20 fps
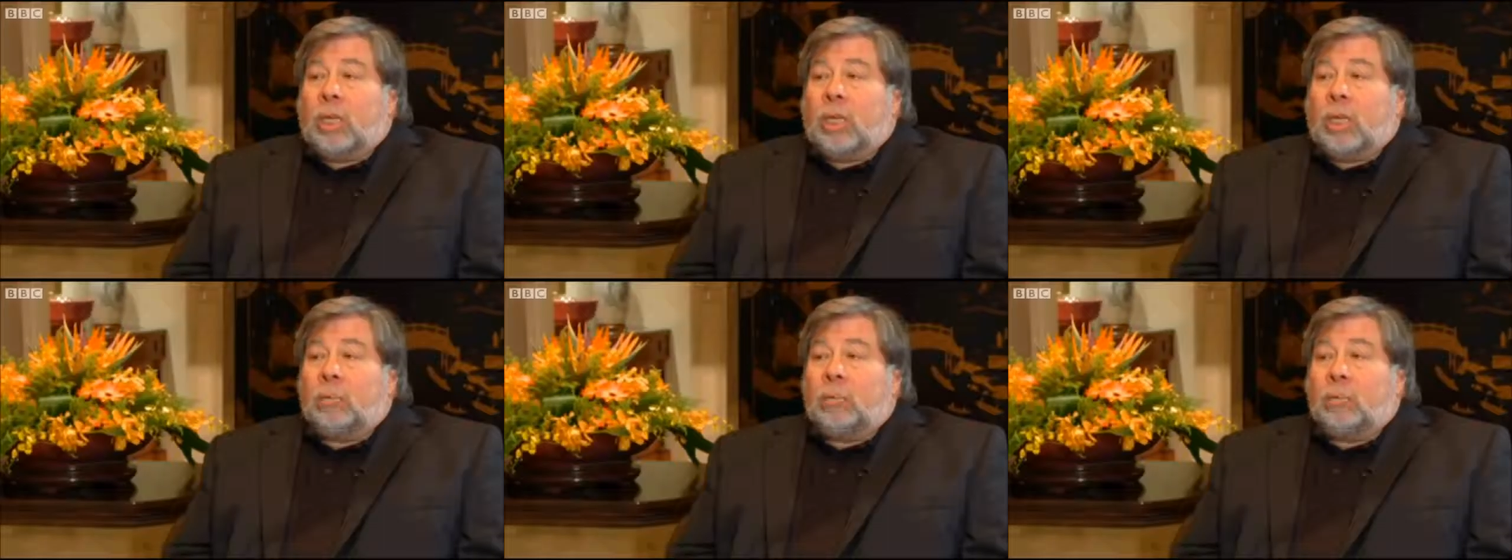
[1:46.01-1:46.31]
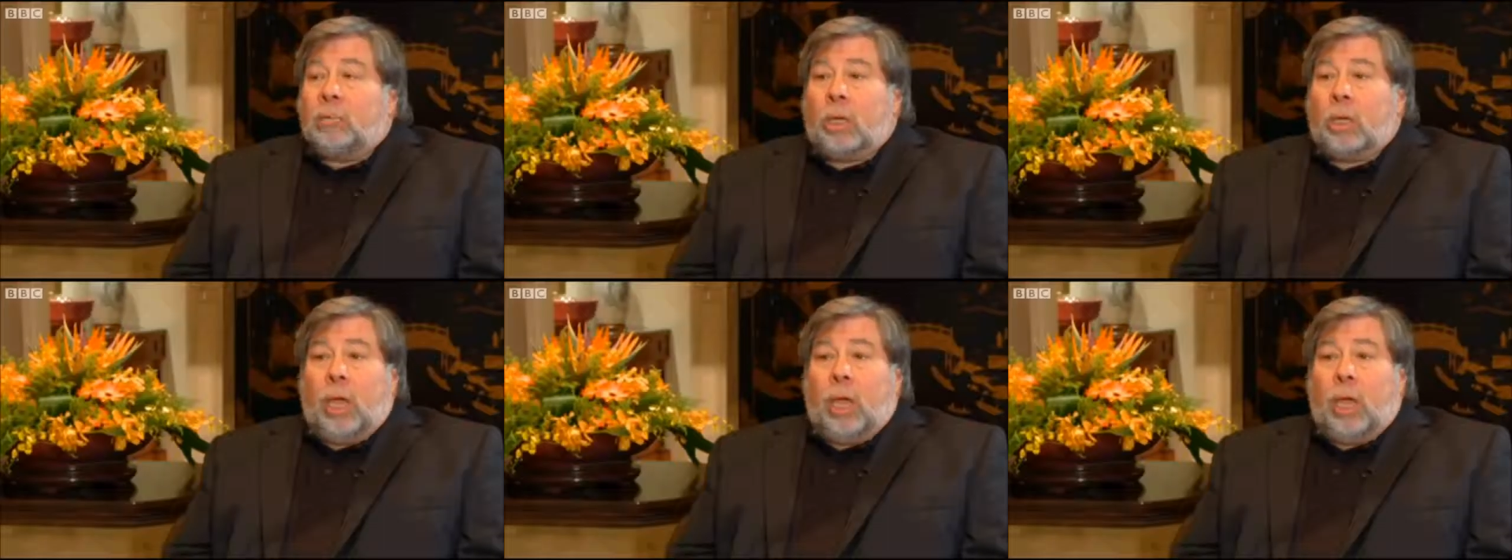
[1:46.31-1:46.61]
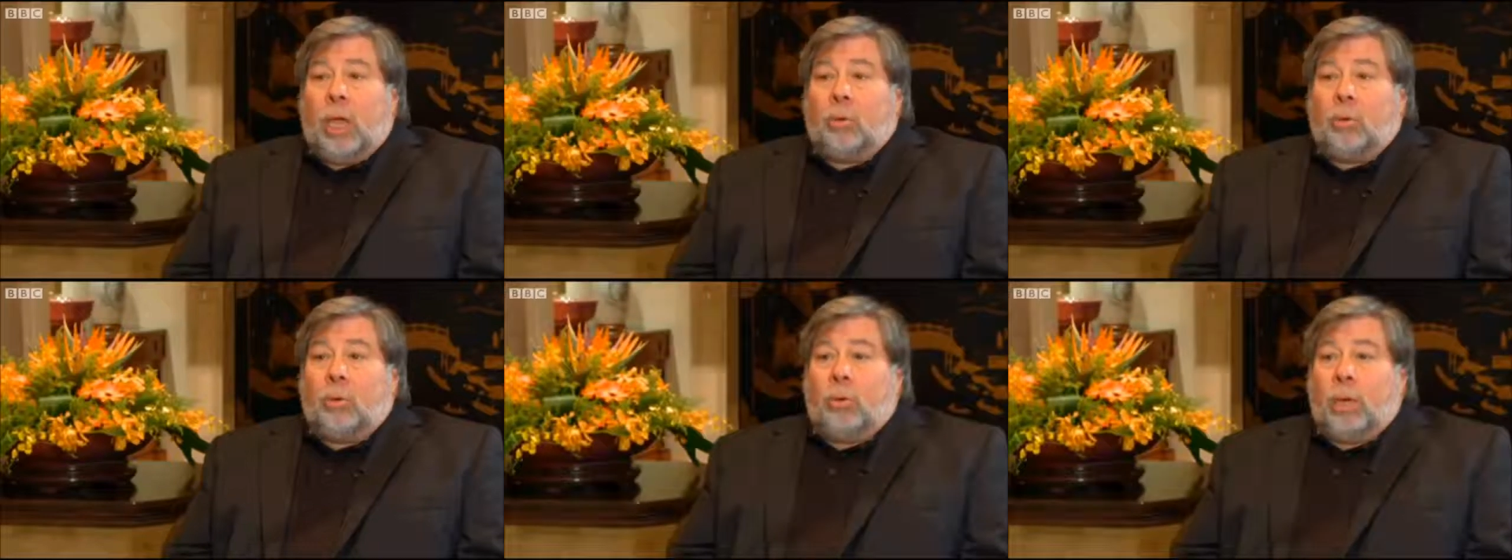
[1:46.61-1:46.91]
Samsung
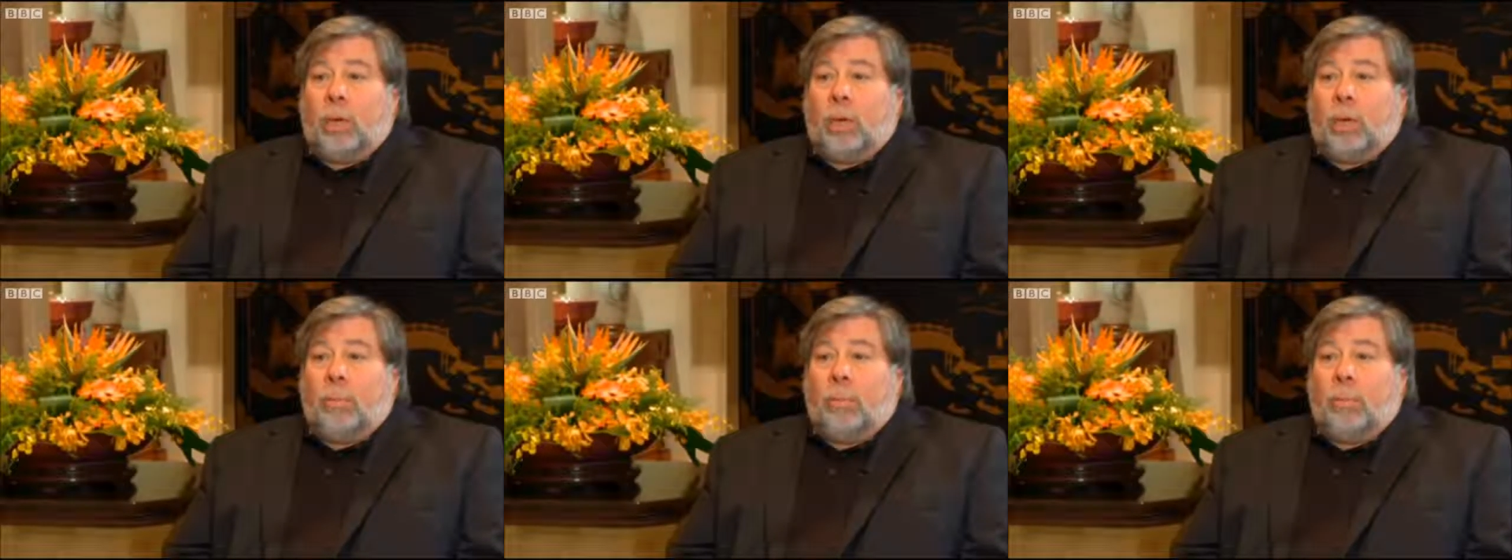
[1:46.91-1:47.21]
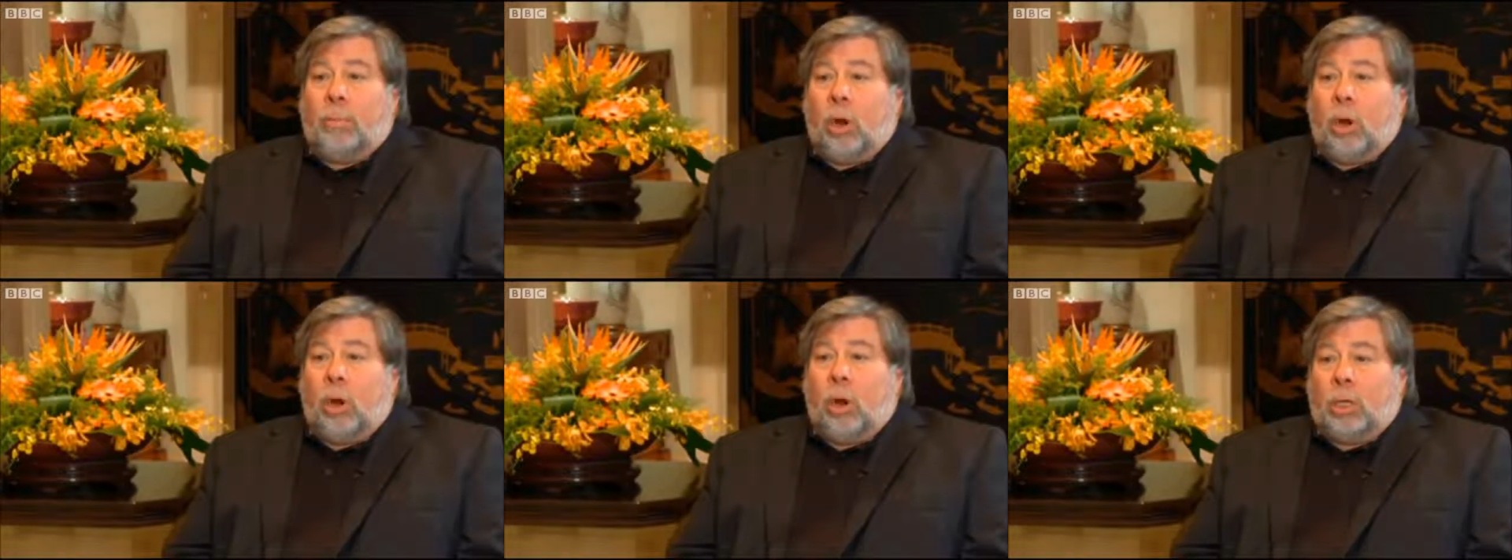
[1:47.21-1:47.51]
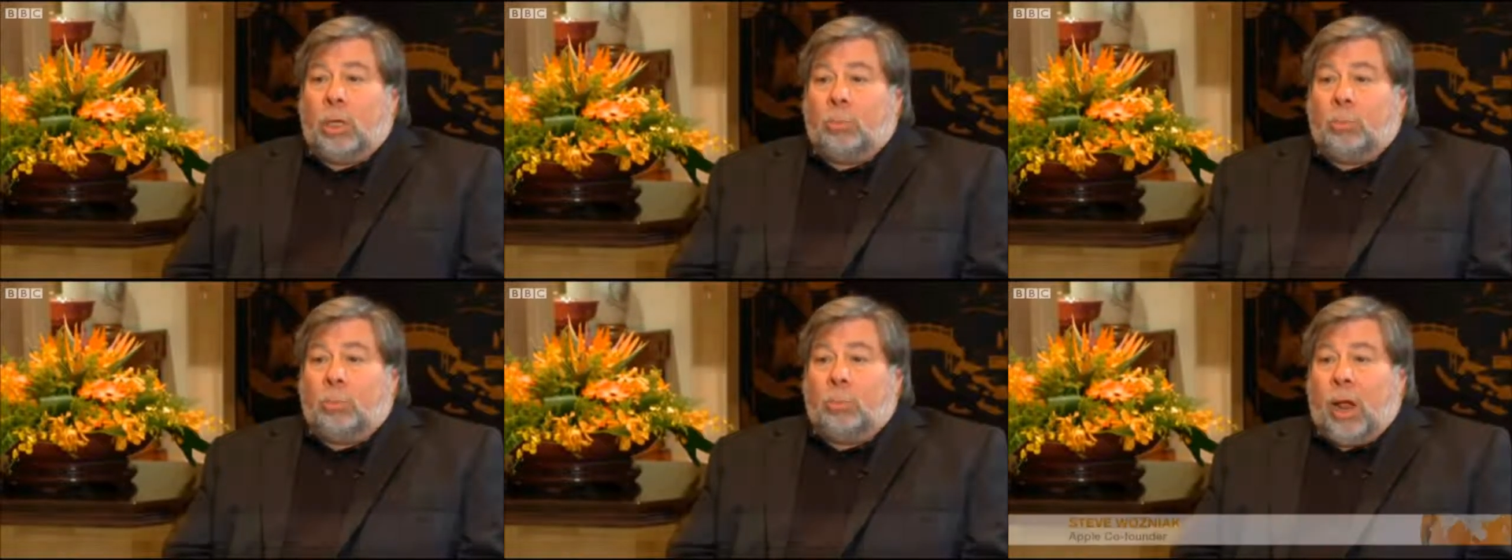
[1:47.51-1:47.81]
had great
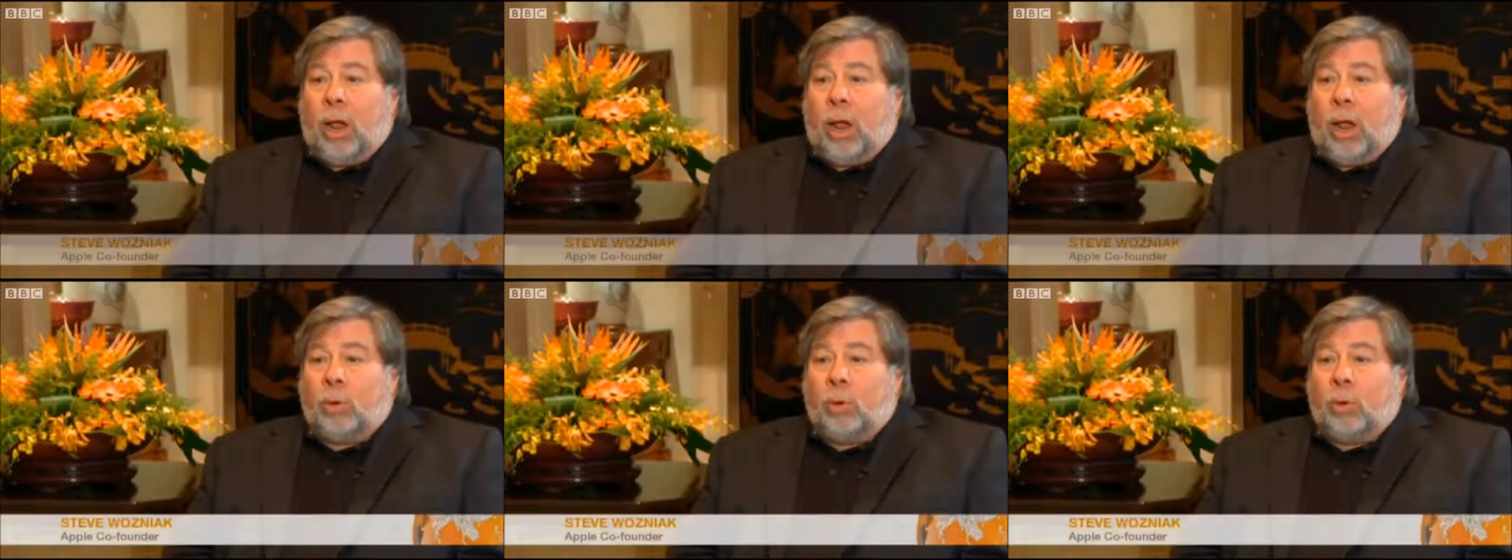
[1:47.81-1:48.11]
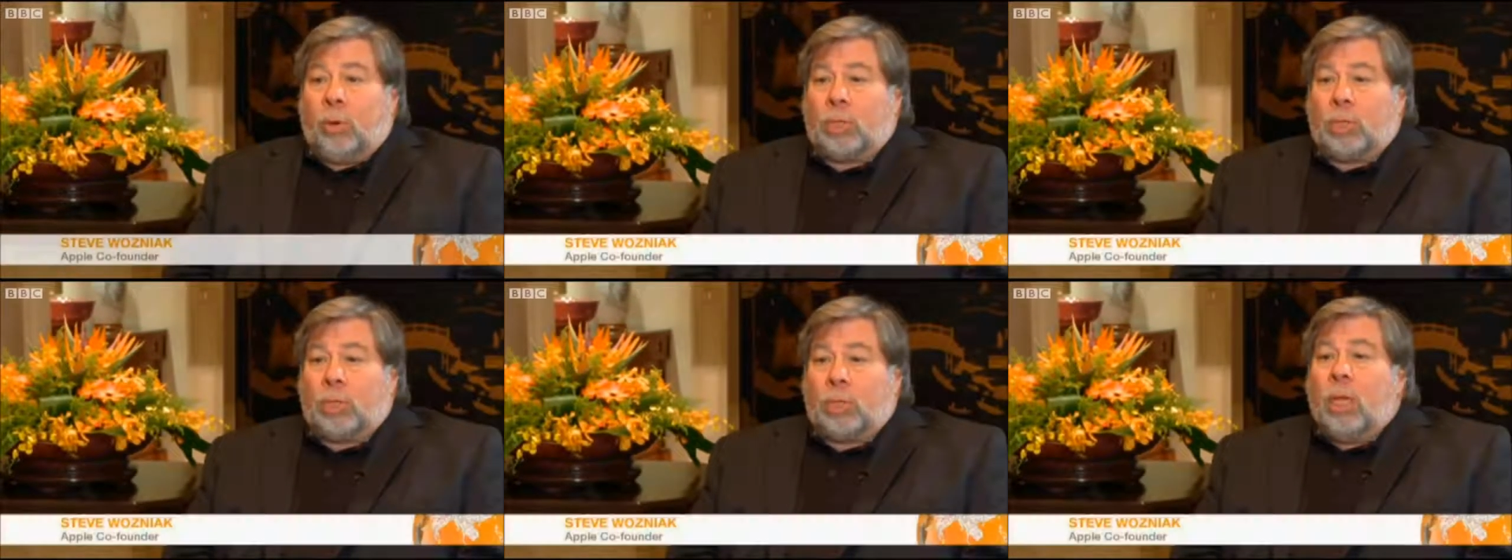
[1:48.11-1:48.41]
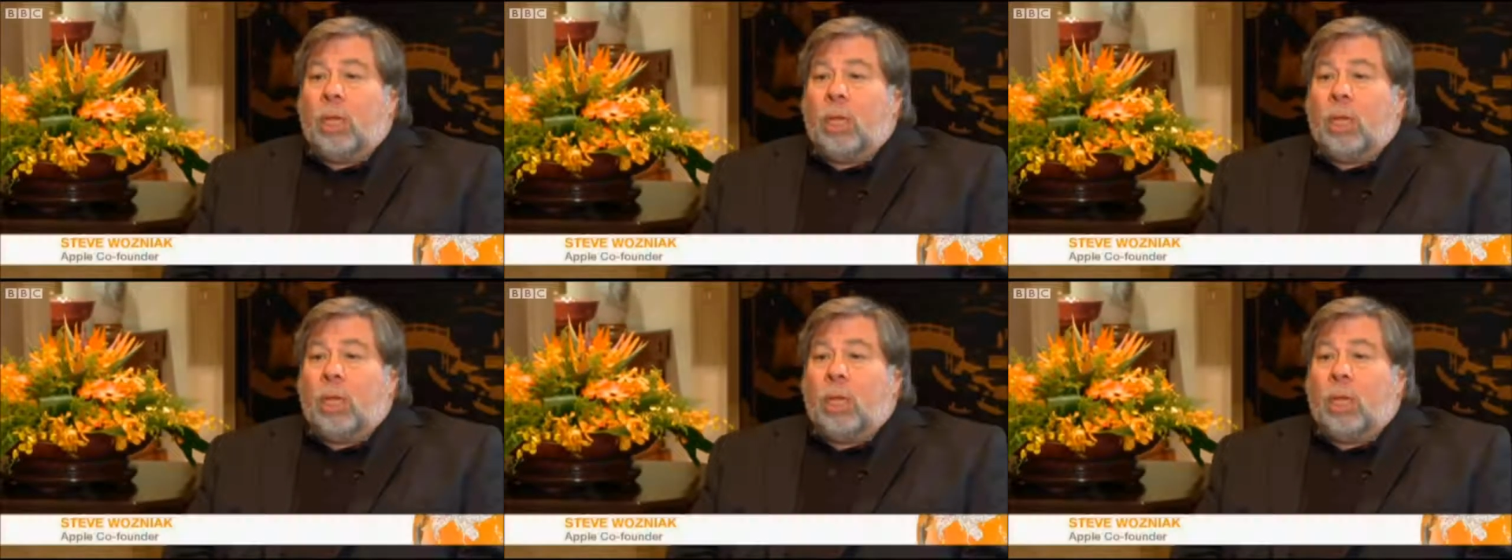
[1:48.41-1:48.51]
marketing prowess.